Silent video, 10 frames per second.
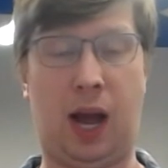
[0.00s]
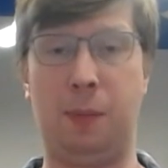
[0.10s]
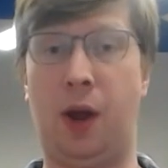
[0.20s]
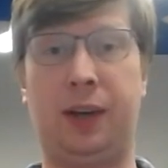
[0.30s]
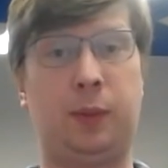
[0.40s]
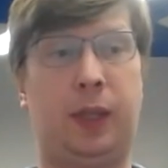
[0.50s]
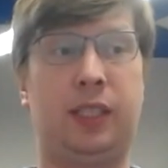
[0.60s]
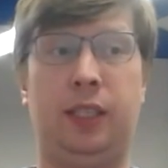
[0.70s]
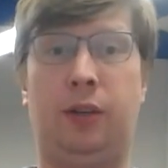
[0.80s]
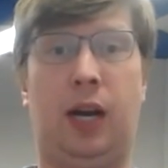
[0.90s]
not
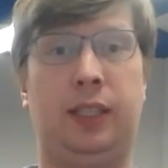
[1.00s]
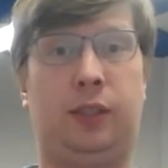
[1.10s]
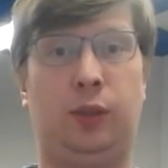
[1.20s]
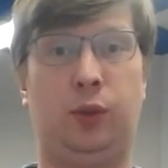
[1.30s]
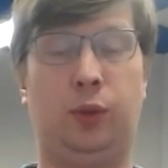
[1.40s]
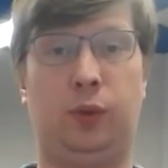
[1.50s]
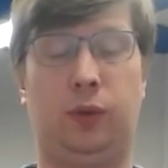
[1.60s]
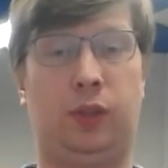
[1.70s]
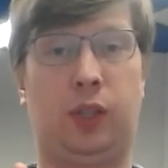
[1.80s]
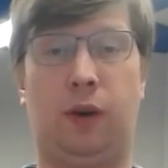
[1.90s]
expecting you guys to
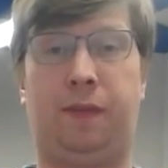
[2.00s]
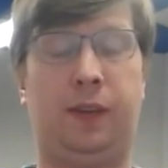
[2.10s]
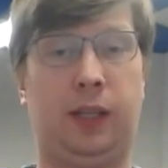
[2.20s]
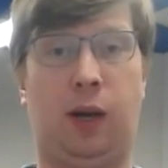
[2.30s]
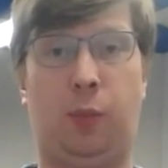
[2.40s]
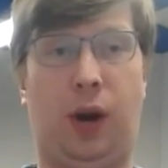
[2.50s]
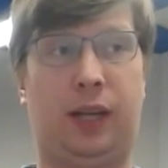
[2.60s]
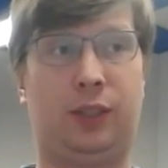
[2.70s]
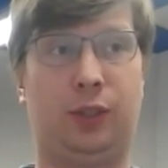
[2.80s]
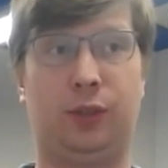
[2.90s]
start filling out
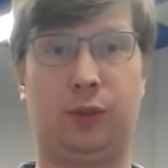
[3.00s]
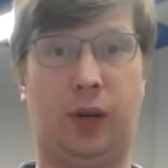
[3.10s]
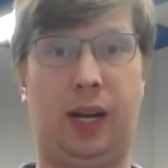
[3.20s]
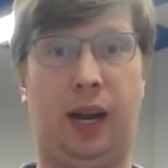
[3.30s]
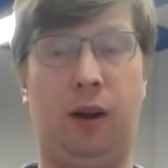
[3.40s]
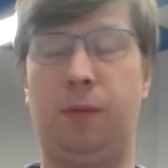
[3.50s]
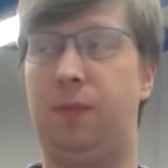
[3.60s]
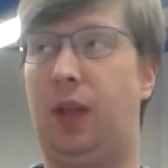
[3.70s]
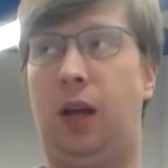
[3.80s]
practice journals right now.